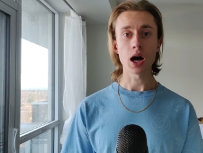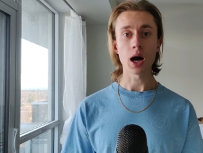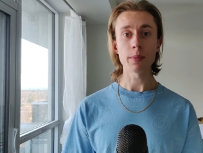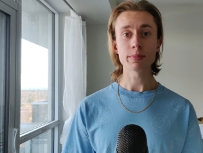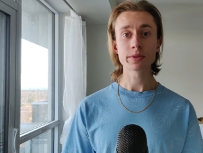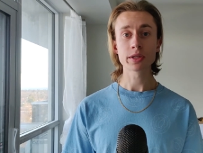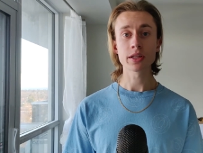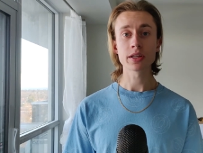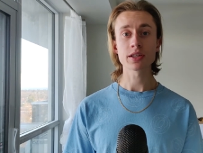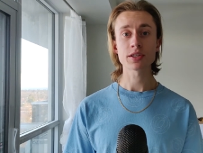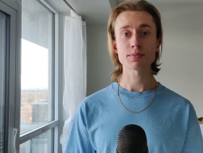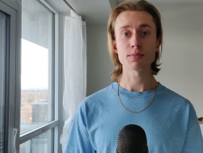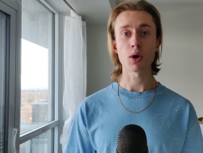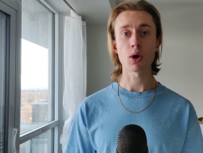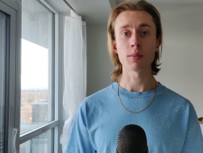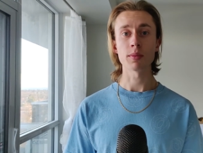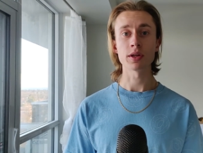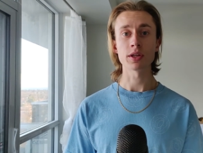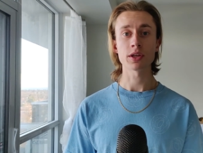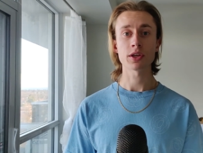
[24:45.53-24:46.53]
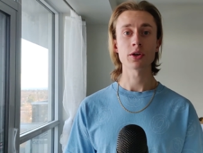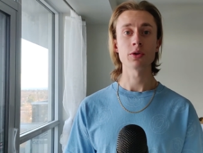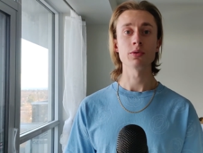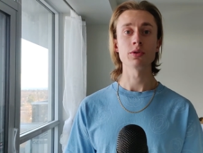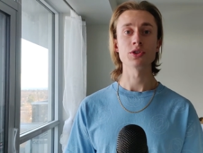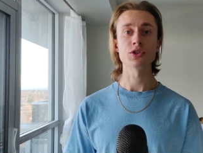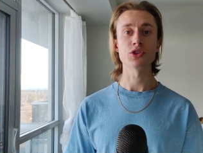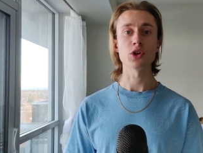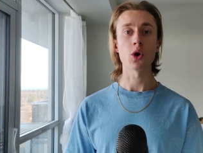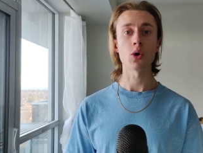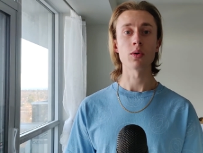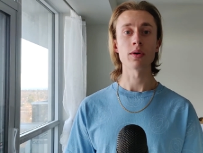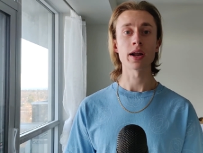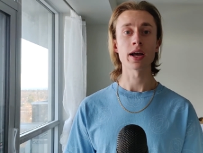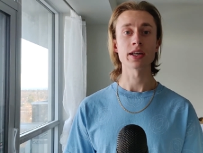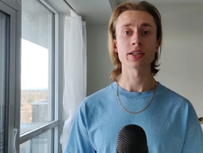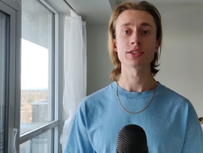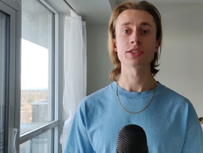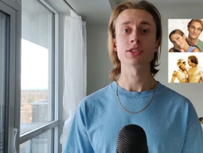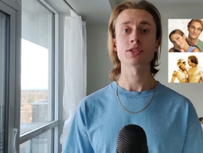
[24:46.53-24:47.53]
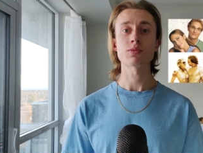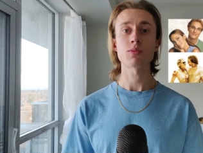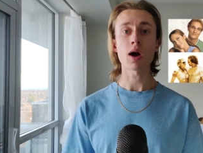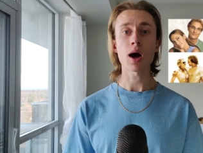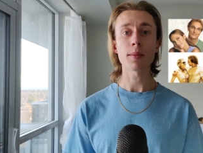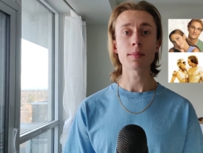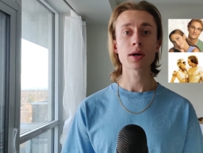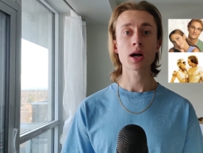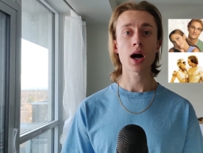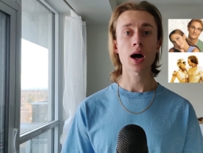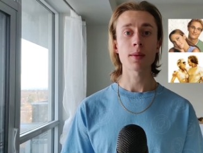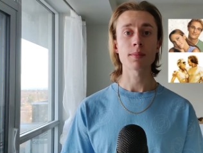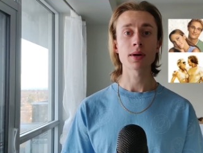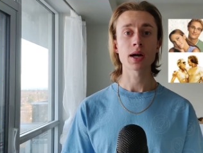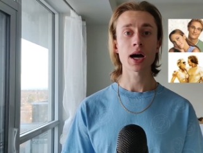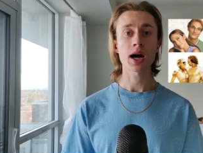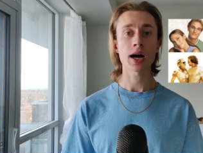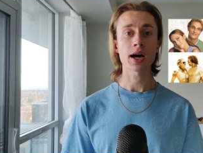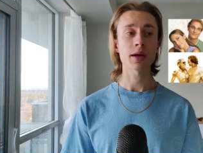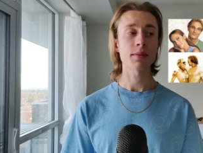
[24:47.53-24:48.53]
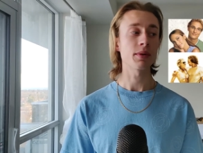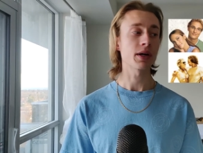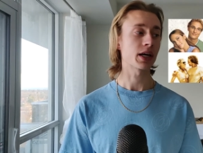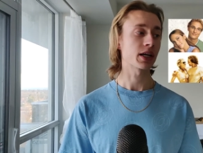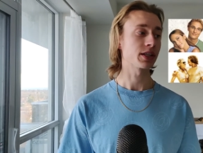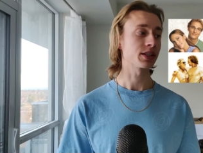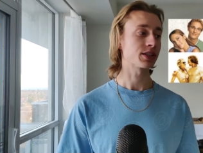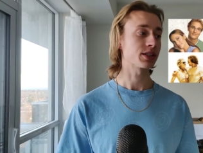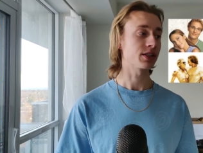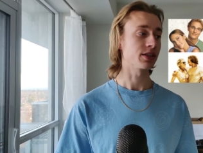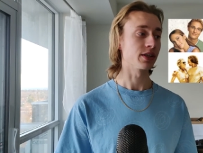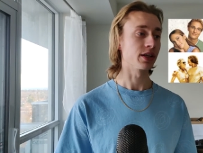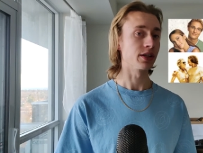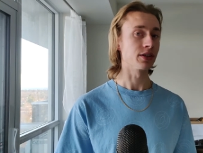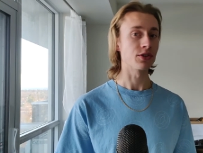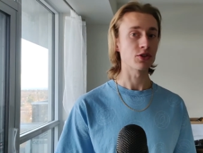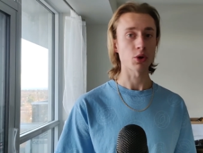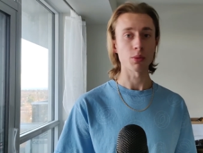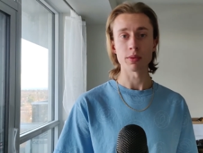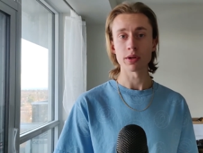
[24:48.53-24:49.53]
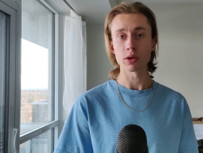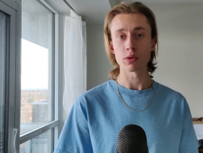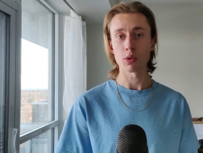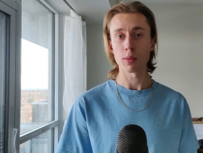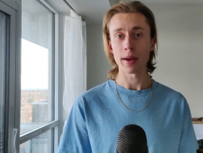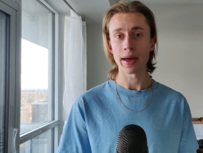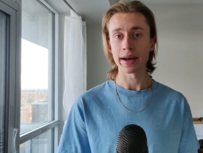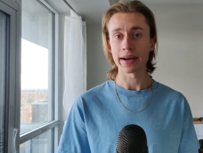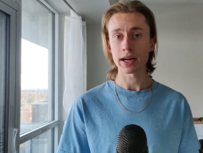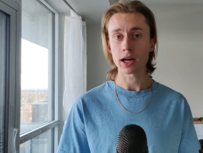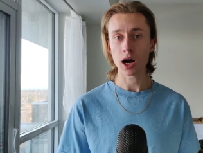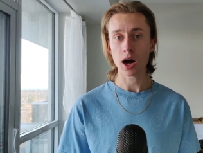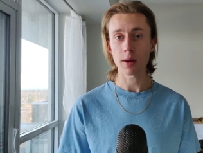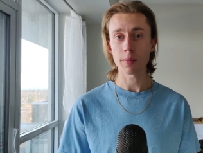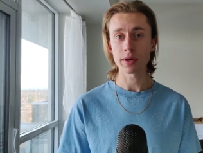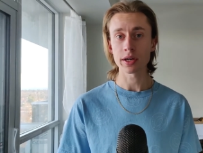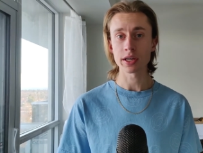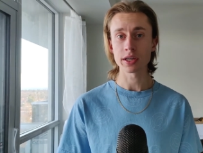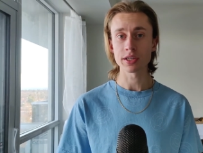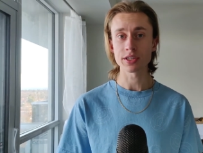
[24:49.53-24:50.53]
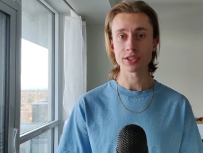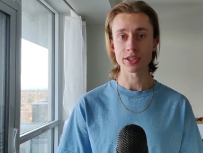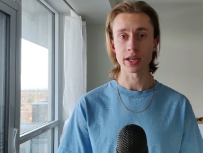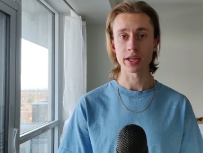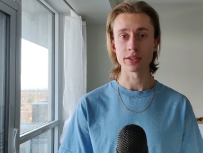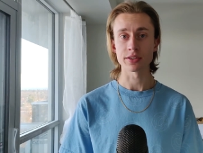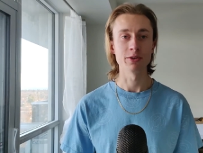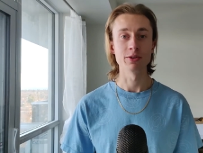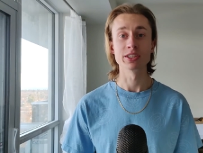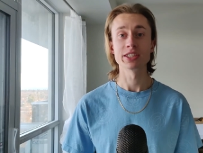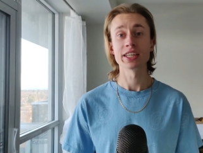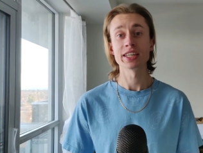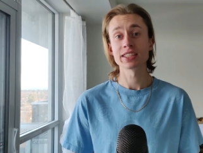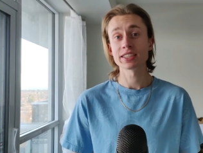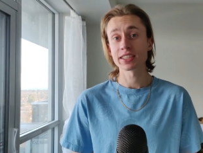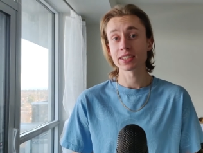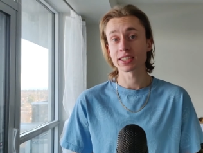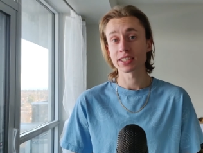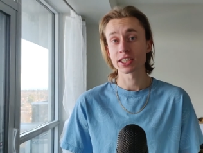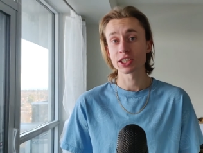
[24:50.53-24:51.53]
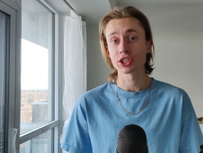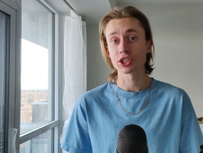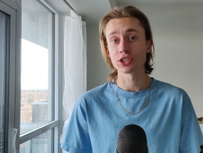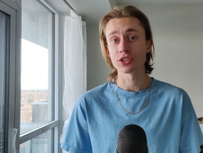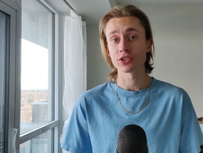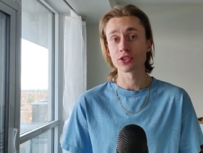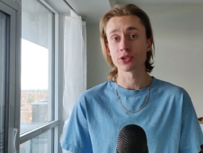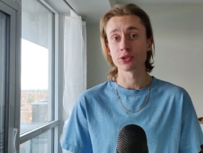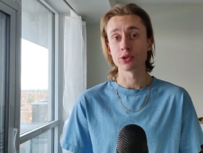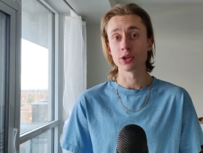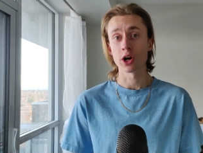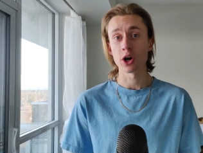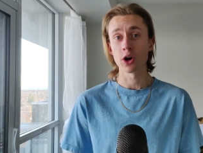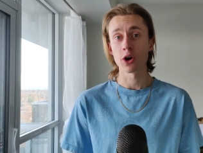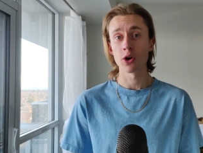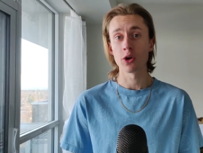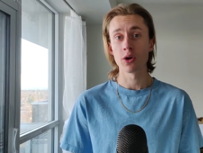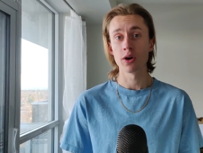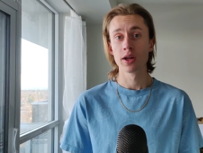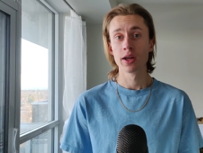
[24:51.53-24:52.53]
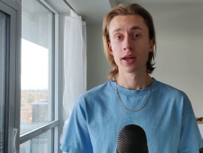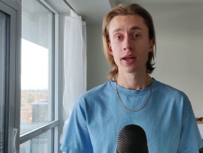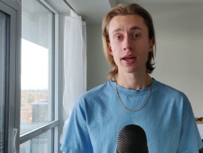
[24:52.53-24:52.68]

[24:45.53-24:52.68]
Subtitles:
Up to this moment, he was known as this rom-com guy because he did so many romantic comedies, and it was his decision to go